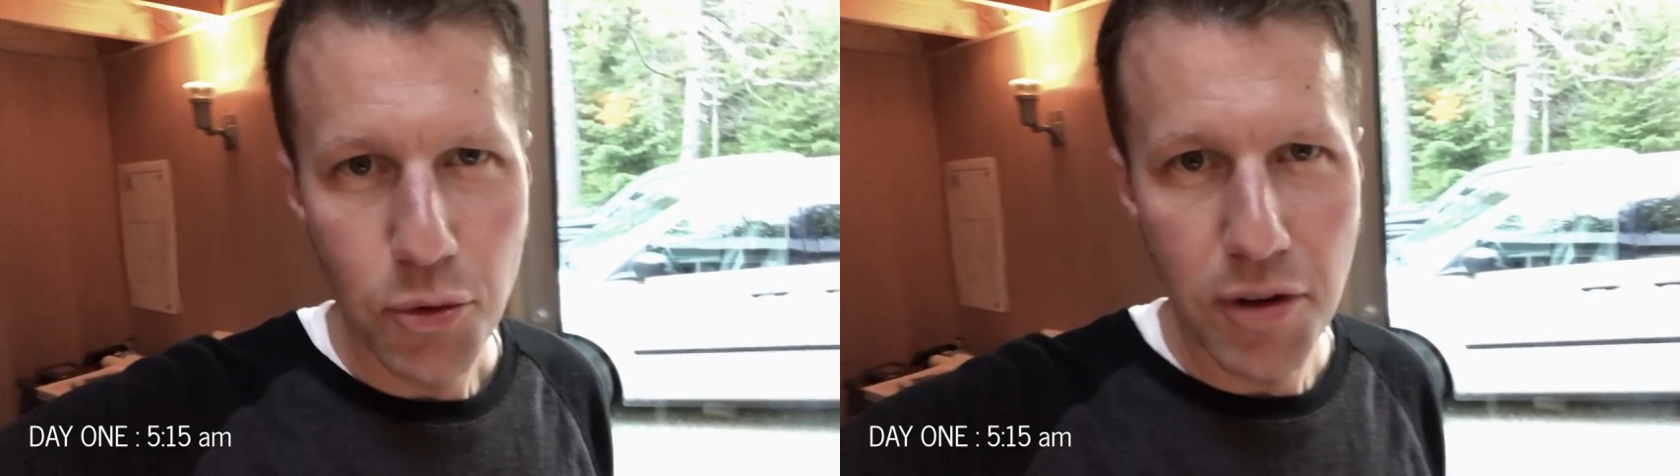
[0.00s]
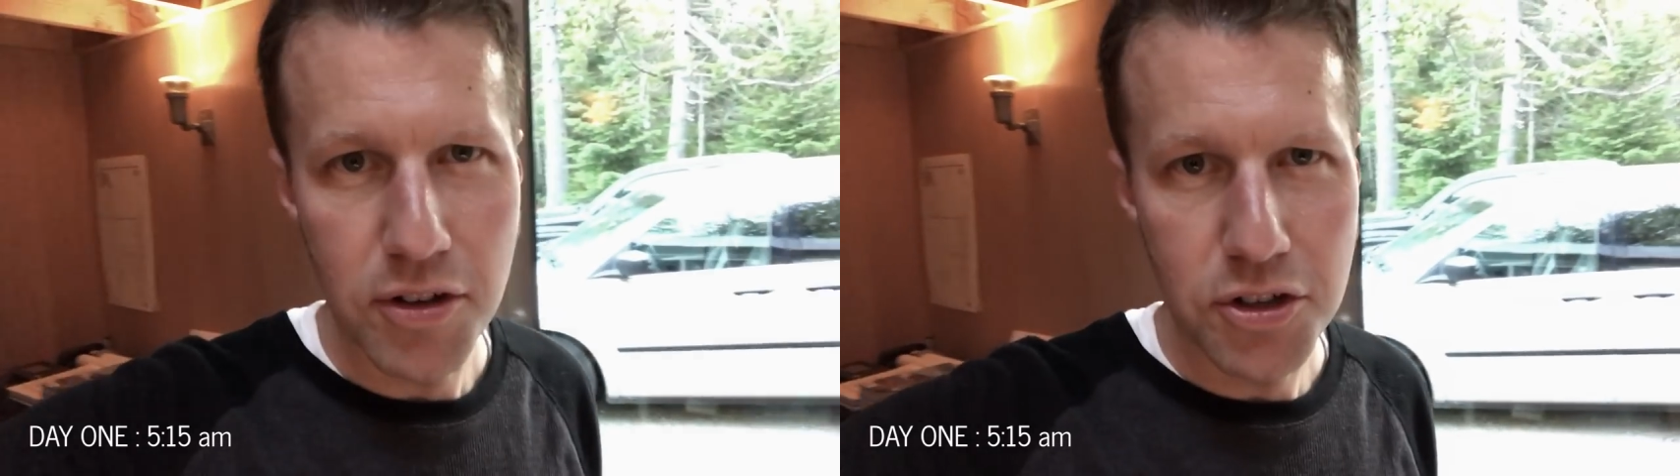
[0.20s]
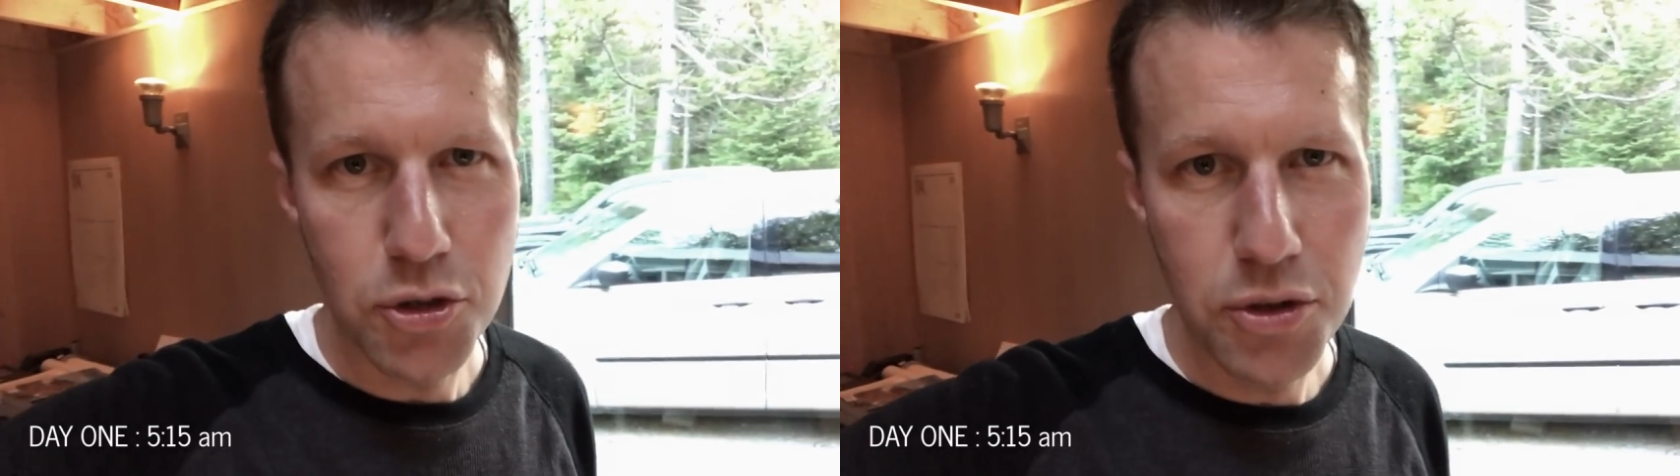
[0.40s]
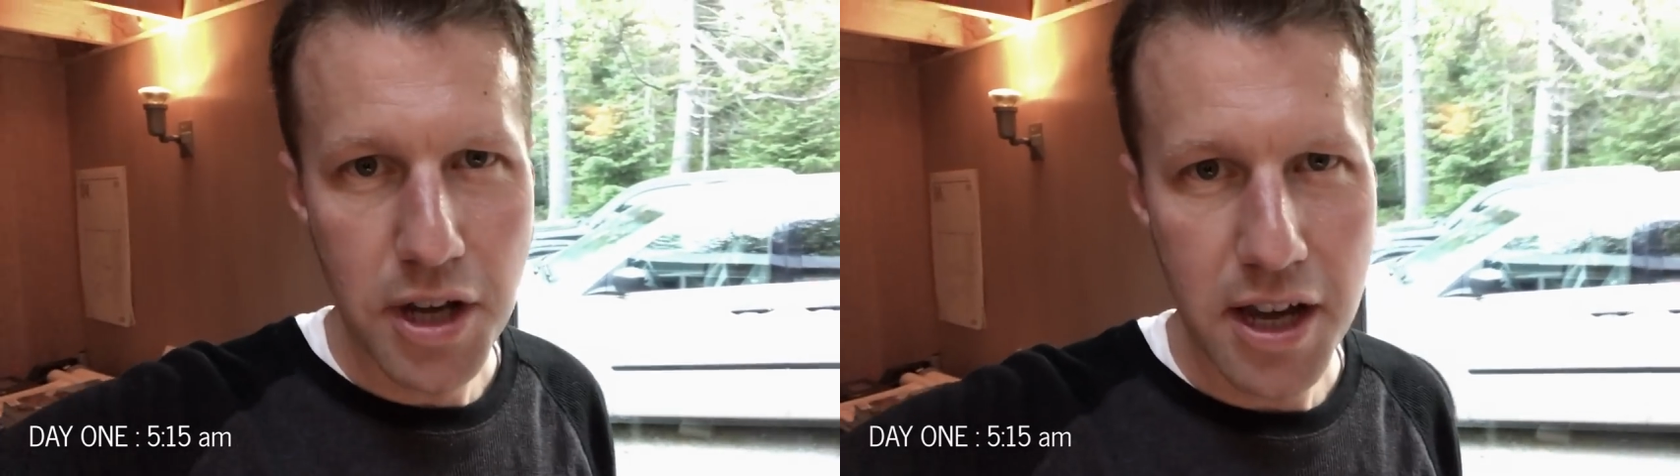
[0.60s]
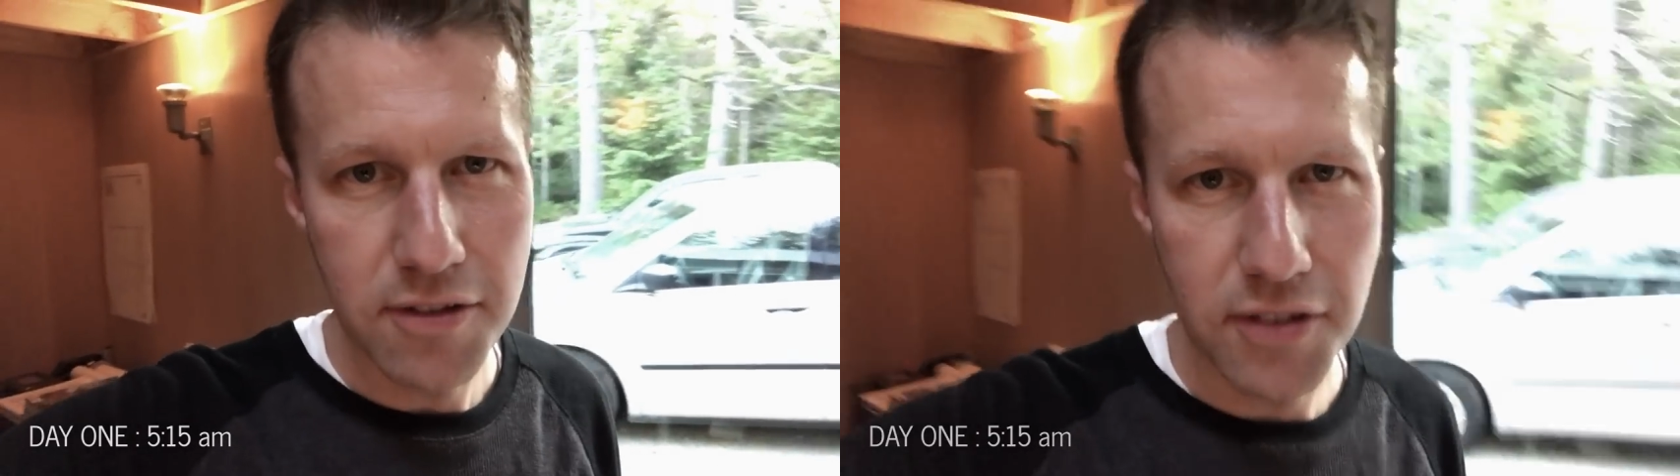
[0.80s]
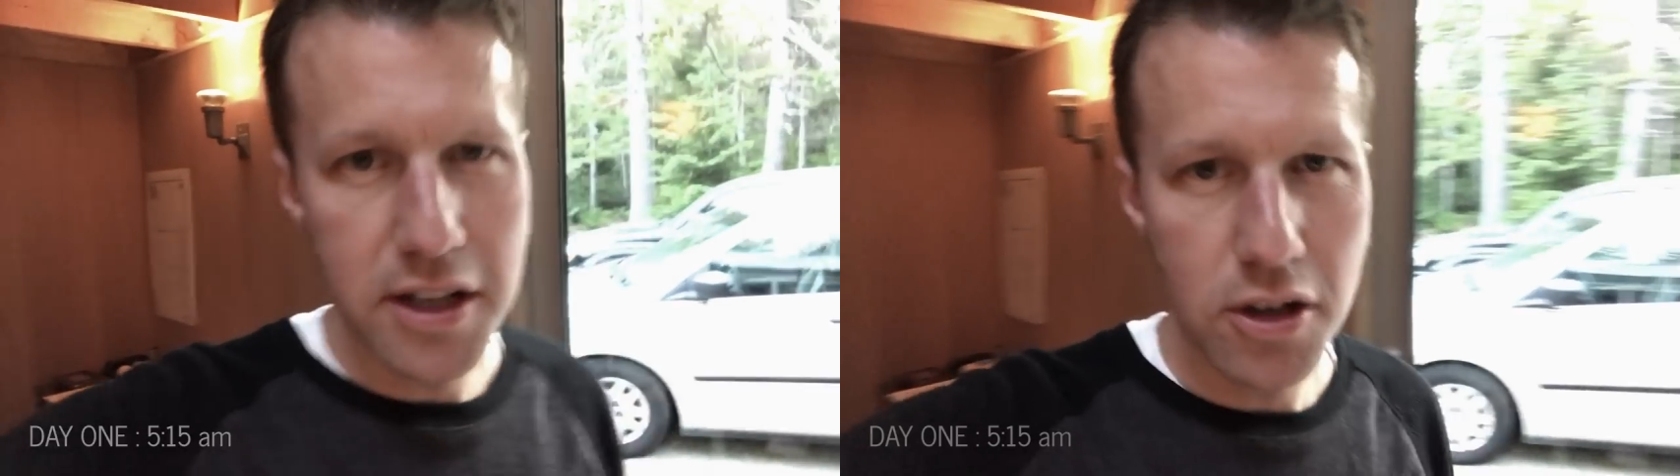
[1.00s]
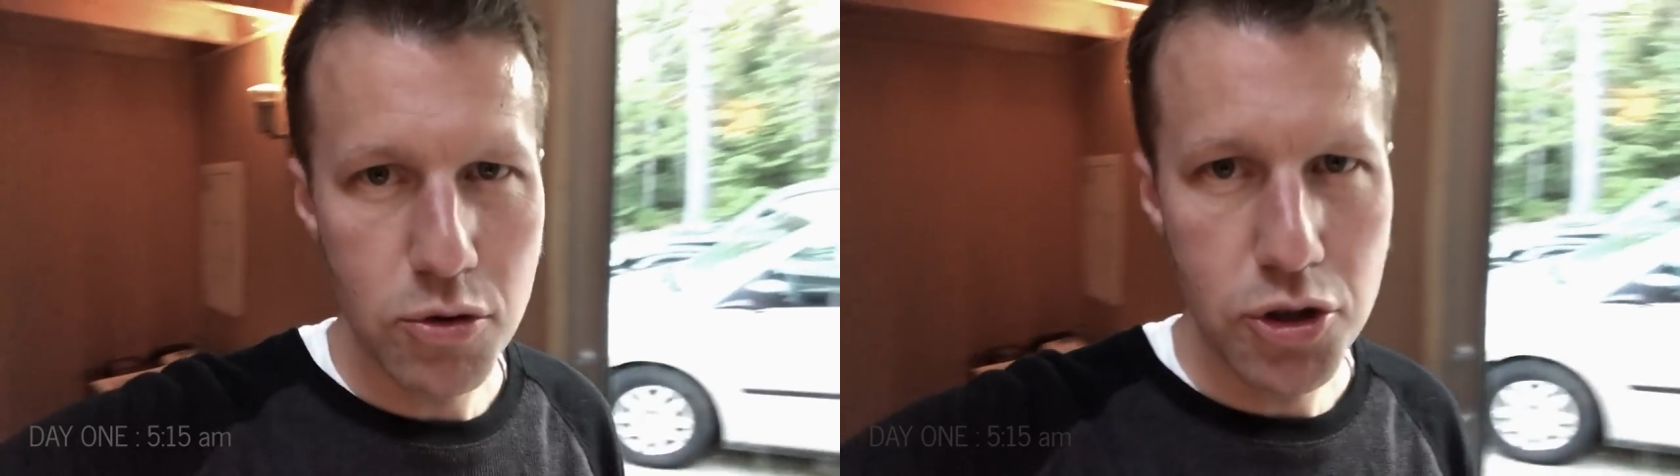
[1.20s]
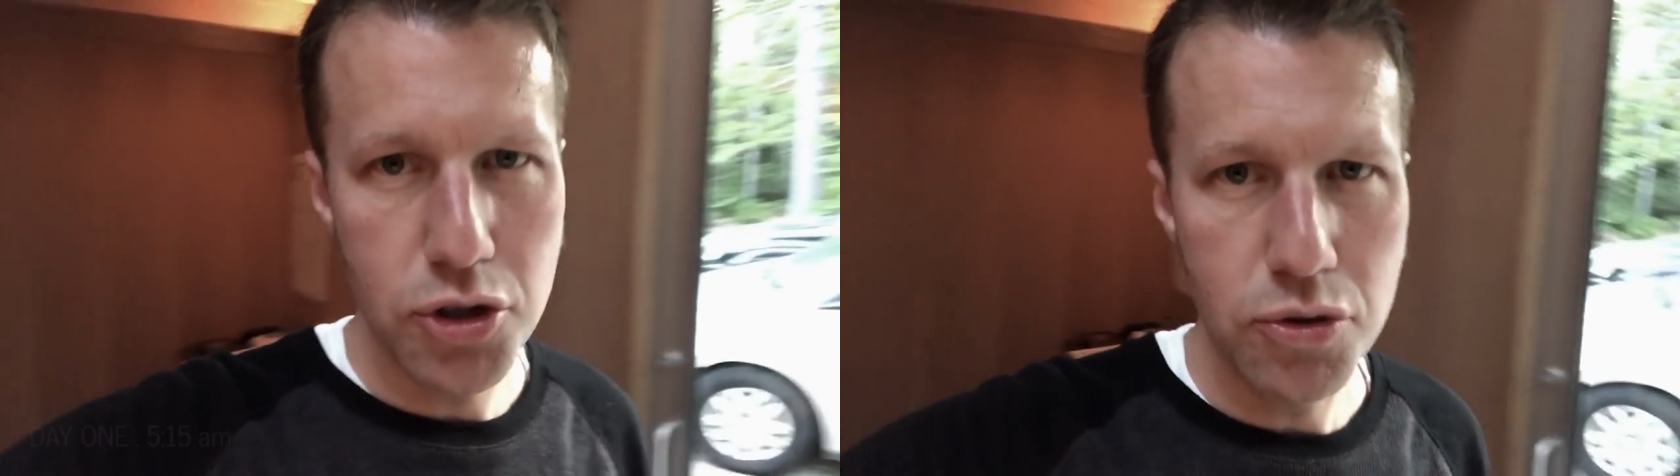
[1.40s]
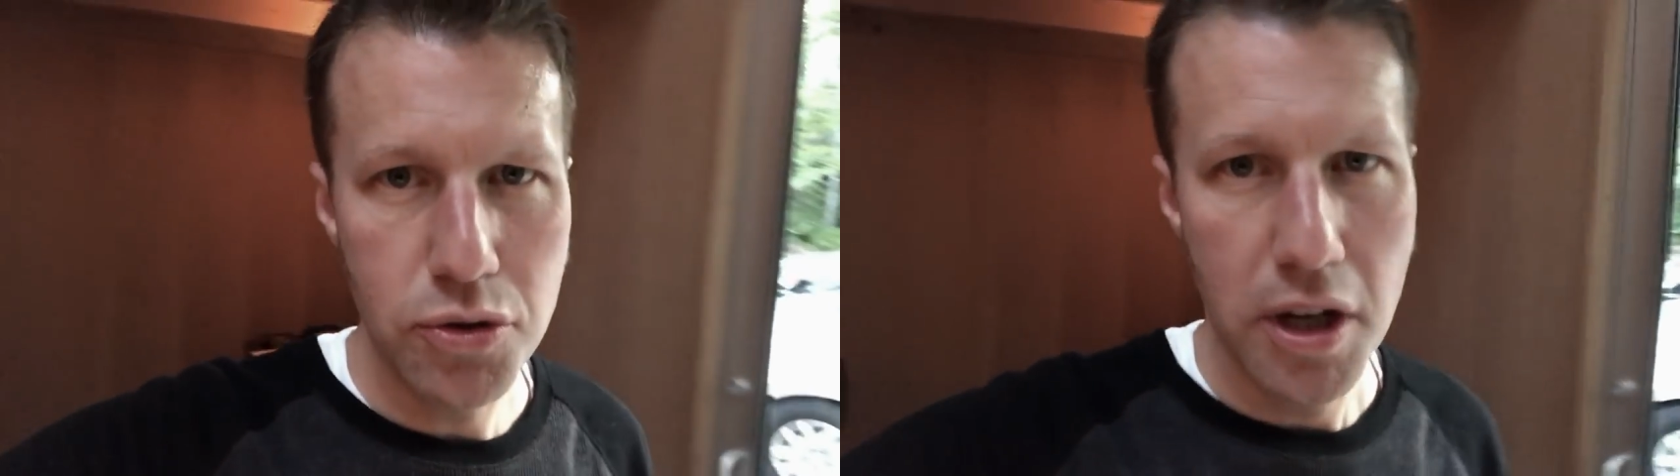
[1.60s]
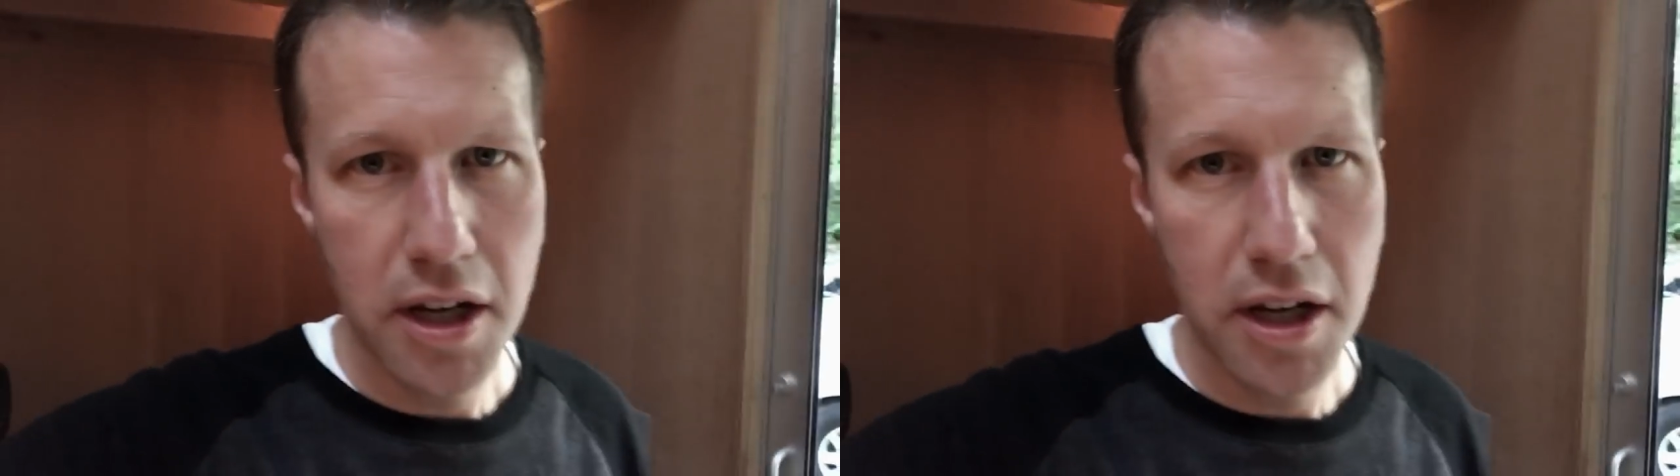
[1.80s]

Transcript: We have a two-day video shoot